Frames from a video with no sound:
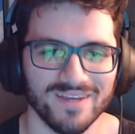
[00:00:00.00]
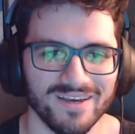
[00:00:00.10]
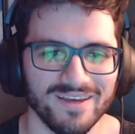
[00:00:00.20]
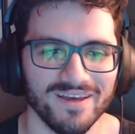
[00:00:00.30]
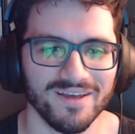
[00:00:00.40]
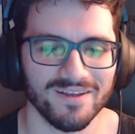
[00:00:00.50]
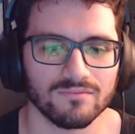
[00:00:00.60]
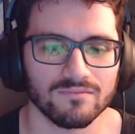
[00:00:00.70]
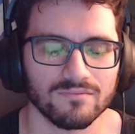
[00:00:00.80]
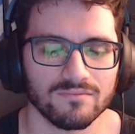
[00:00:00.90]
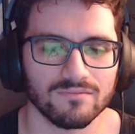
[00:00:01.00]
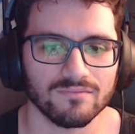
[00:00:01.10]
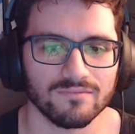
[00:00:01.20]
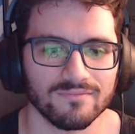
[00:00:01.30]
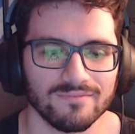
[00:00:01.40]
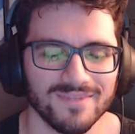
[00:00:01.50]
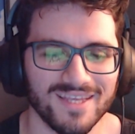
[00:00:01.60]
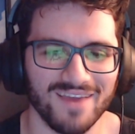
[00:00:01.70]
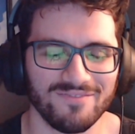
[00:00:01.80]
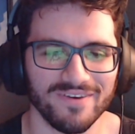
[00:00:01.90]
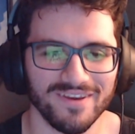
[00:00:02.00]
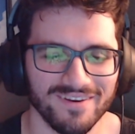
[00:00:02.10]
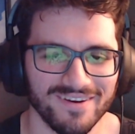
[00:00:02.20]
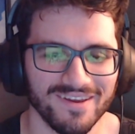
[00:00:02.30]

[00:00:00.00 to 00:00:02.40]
Yeah. I figured.